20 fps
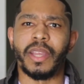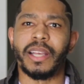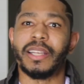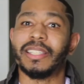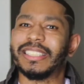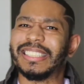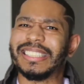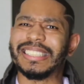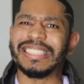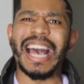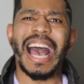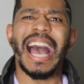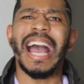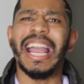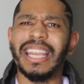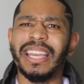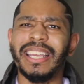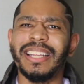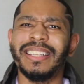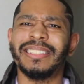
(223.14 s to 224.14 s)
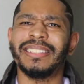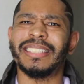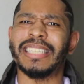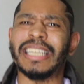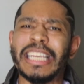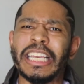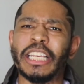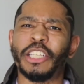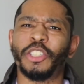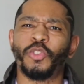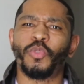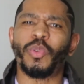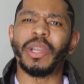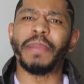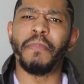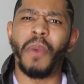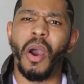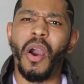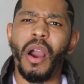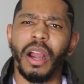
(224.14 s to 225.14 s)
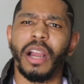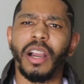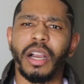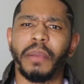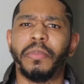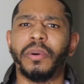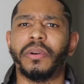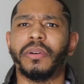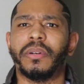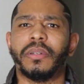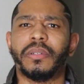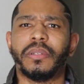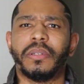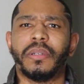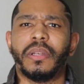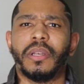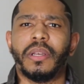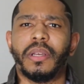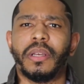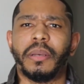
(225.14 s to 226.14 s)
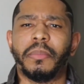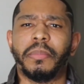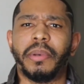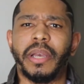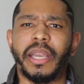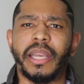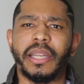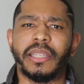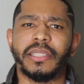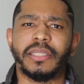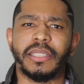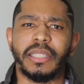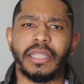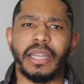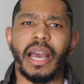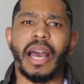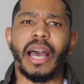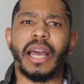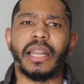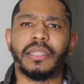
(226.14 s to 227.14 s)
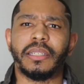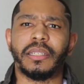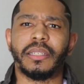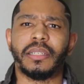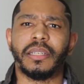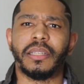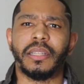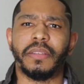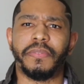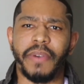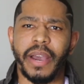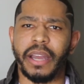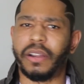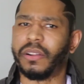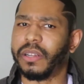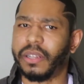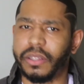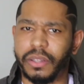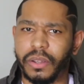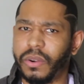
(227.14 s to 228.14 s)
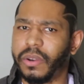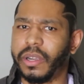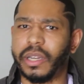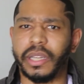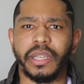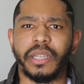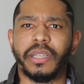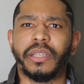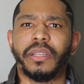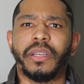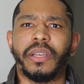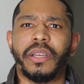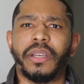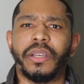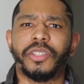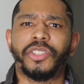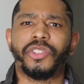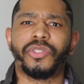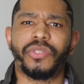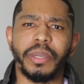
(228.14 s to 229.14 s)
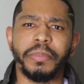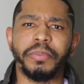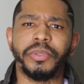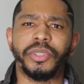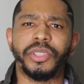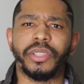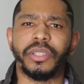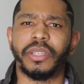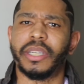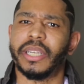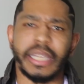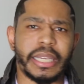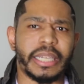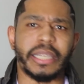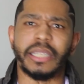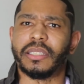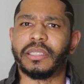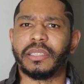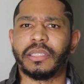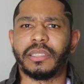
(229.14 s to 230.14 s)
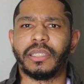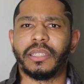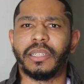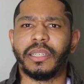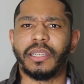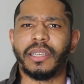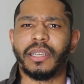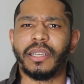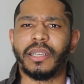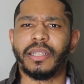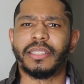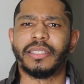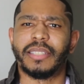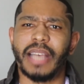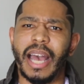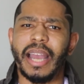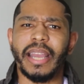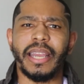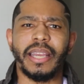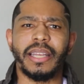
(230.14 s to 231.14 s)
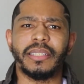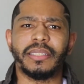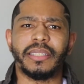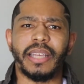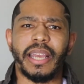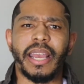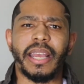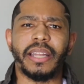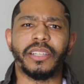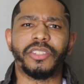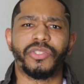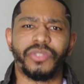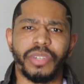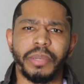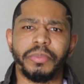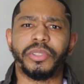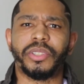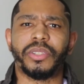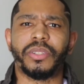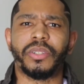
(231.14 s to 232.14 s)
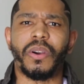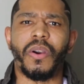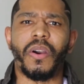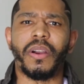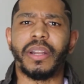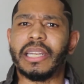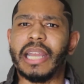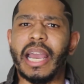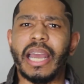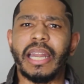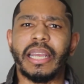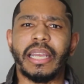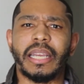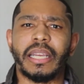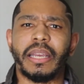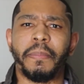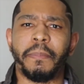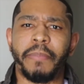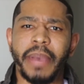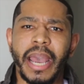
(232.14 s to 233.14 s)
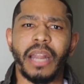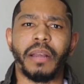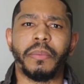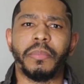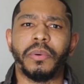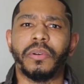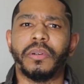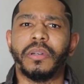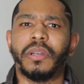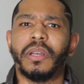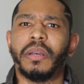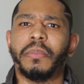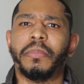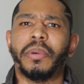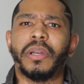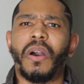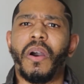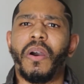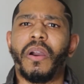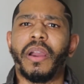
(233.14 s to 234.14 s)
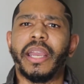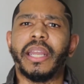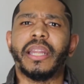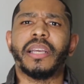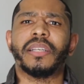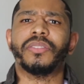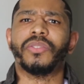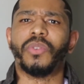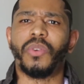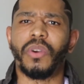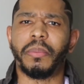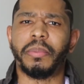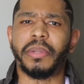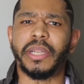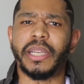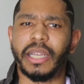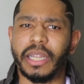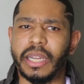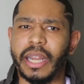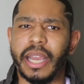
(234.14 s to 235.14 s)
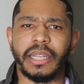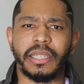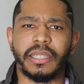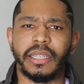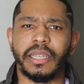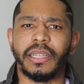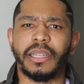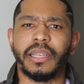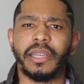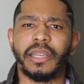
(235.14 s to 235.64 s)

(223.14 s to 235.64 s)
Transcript: Science is remarkable, but it is not the final authority. Scripture is. Science and Scripture are not incompatible, but are inexorably connected.